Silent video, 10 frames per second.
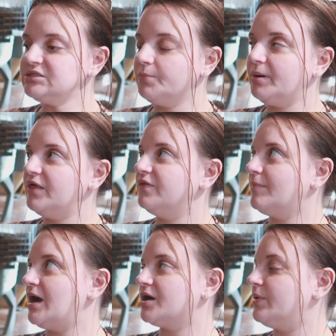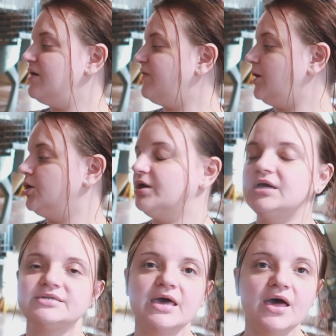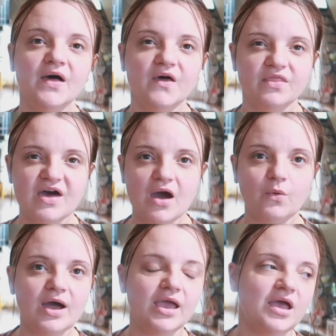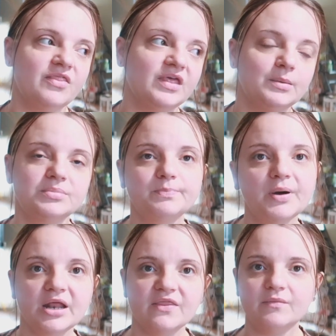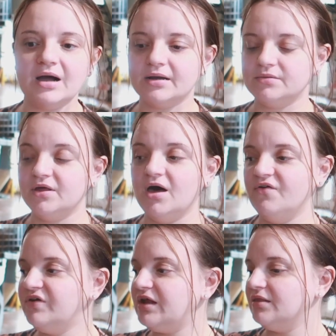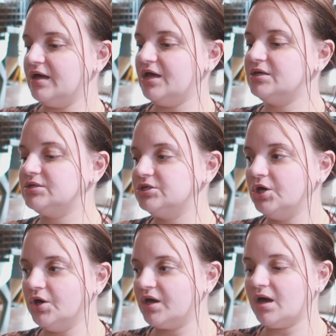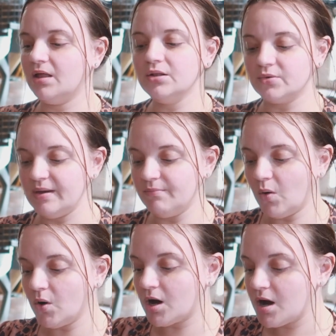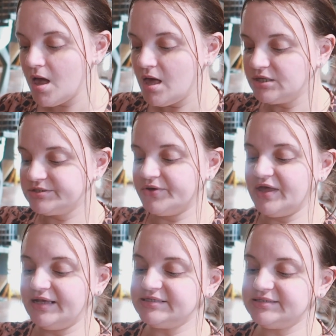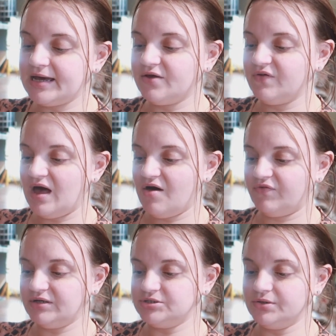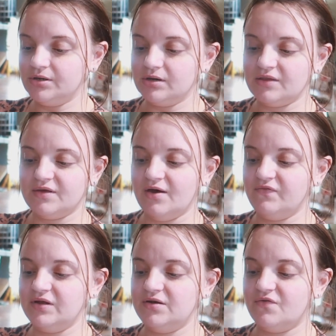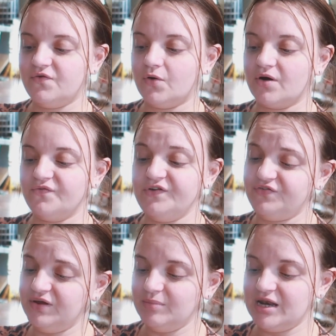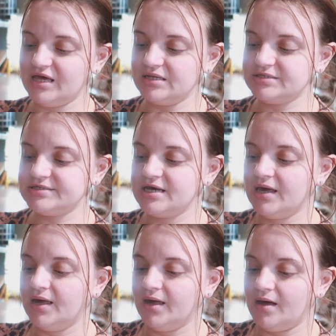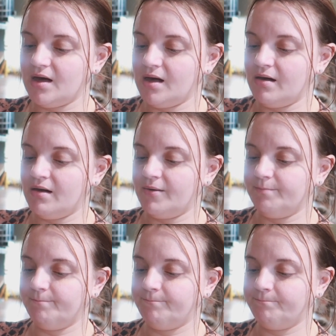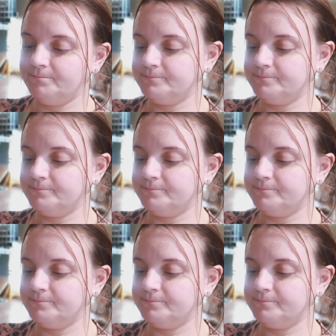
So put it in the microwave and cook it that way, and then put it in the oven and let it cook a little bit more, so that instead of it having to cook in the oven for 50 minutes, maybe